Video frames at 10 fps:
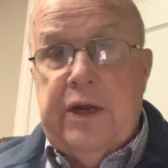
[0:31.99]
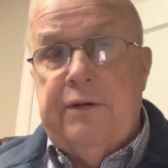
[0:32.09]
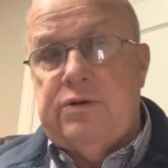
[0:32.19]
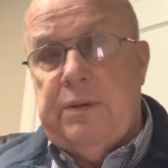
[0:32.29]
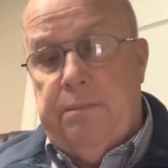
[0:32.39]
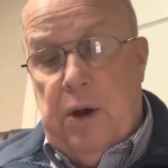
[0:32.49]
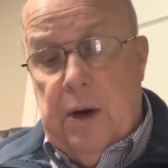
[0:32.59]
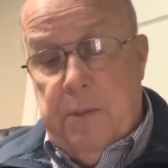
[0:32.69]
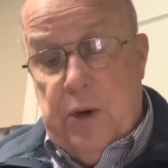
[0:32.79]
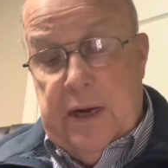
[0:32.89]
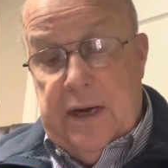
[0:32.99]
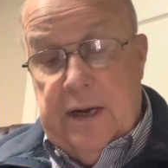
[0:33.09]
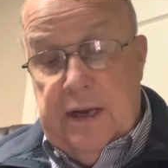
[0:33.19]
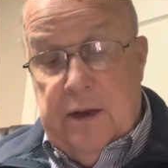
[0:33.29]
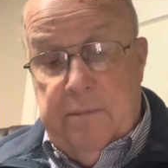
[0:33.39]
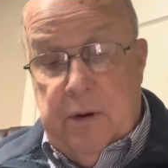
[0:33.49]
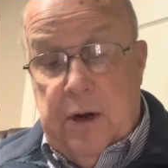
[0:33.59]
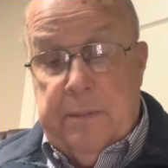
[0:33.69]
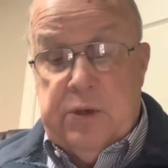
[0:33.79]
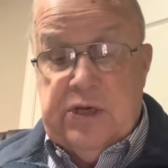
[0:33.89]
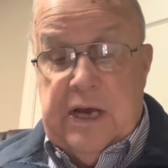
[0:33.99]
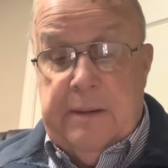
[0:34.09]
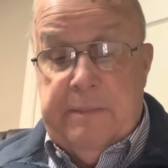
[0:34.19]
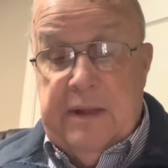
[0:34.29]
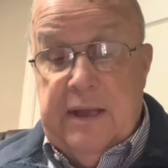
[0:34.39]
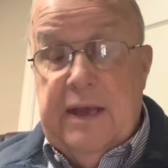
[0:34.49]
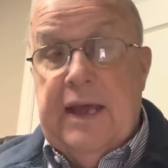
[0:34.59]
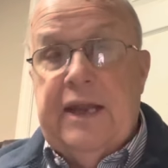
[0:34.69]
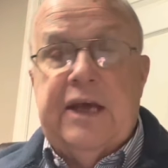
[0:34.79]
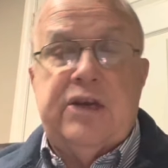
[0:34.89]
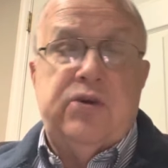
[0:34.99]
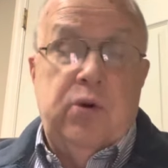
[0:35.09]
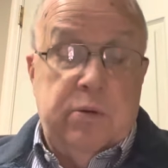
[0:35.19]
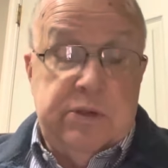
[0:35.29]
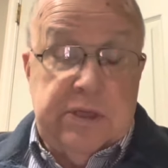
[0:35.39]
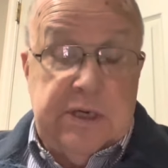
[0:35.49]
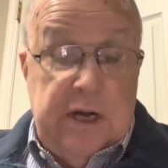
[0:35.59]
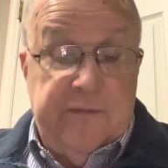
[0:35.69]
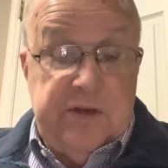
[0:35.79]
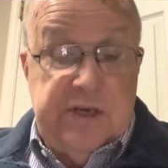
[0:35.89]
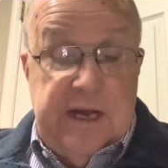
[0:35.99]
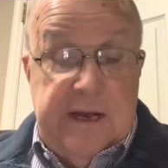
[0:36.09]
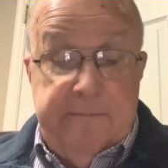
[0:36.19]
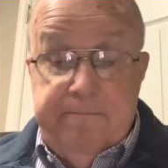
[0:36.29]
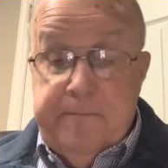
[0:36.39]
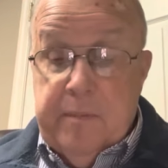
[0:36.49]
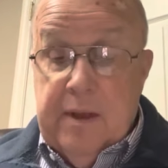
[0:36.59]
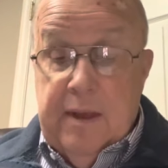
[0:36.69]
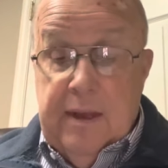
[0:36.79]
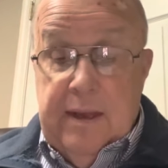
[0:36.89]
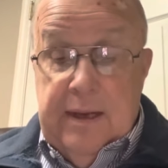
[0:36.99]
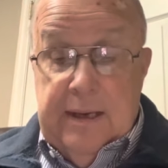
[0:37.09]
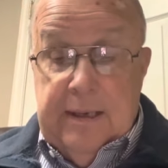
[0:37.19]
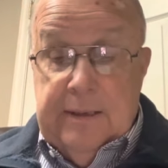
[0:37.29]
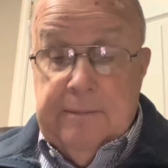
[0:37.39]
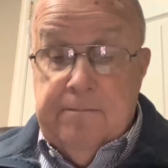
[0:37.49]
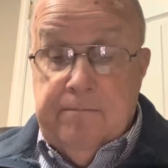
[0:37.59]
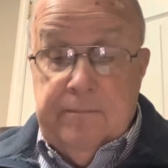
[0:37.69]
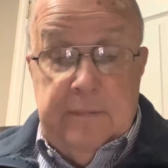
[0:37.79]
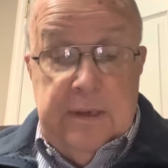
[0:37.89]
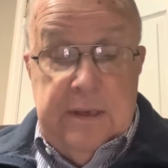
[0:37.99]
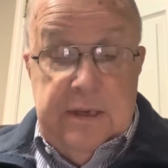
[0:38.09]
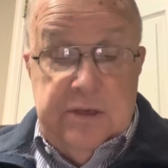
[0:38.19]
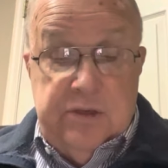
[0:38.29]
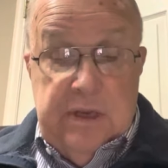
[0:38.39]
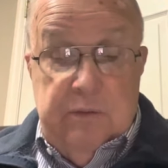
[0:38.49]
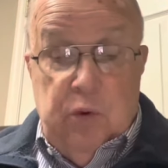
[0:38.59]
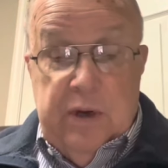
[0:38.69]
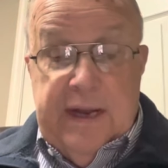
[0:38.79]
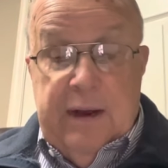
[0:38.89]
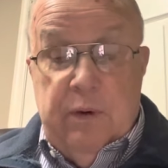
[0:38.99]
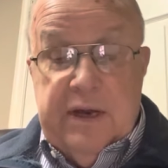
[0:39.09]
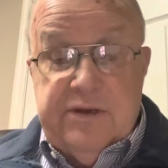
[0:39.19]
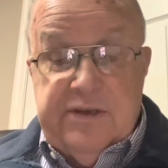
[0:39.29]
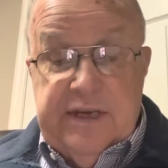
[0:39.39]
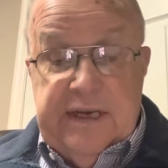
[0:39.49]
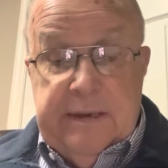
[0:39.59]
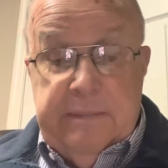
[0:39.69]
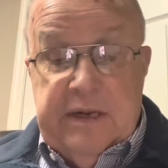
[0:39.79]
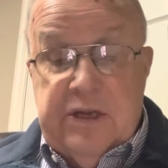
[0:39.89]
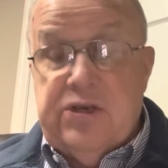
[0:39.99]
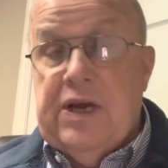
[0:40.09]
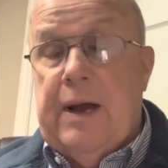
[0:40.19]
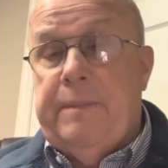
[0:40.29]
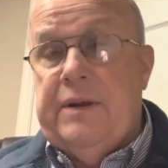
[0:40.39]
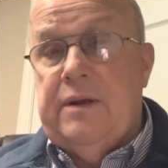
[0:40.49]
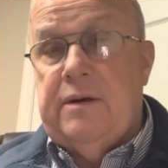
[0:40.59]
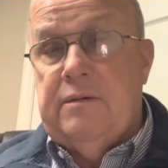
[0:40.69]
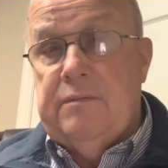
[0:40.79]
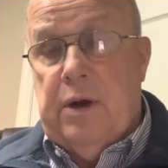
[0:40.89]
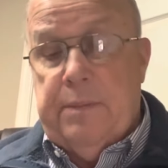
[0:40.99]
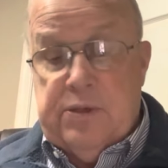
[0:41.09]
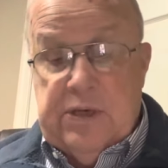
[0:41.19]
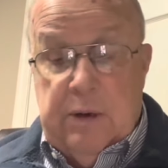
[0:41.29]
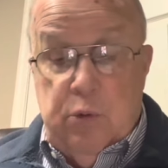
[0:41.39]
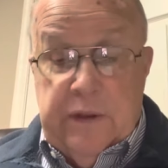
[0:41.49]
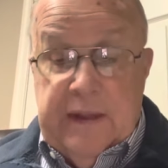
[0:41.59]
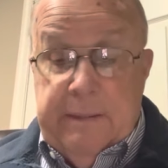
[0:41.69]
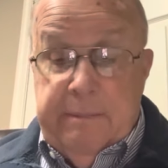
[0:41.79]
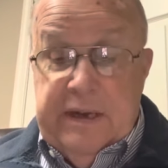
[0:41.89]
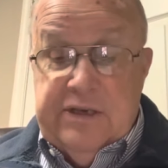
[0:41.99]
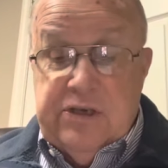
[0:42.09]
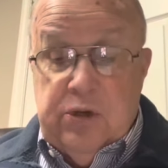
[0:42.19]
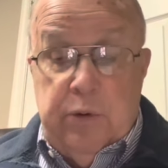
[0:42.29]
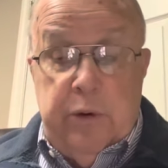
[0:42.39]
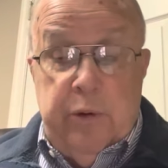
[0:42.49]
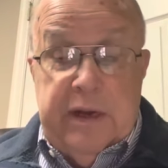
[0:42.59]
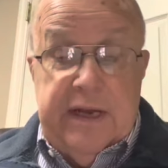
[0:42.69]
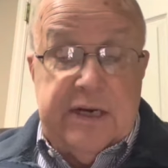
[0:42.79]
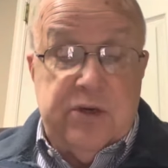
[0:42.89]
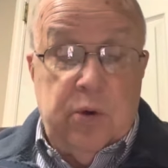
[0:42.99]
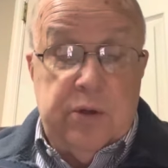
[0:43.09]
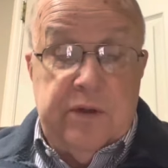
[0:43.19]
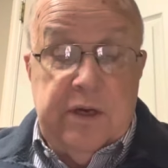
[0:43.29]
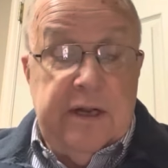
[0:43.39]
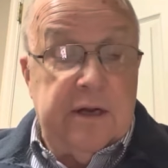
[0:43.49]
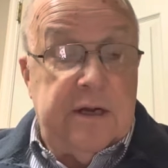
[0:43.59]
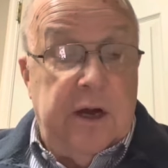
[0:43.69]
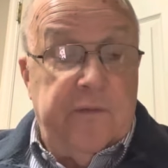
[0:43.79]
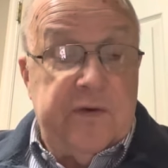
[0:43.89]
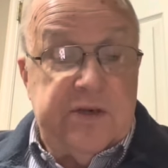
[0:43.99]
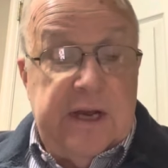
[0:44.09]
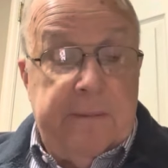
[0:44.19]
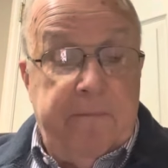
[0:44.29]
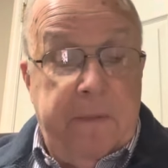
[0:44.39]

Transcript: He was a barber in a little barber shop, and next door was a coffee shop. Um, one day I went to see him in the shop, and the barber shop wasn't that busy, so we went next door to the little coffee shop.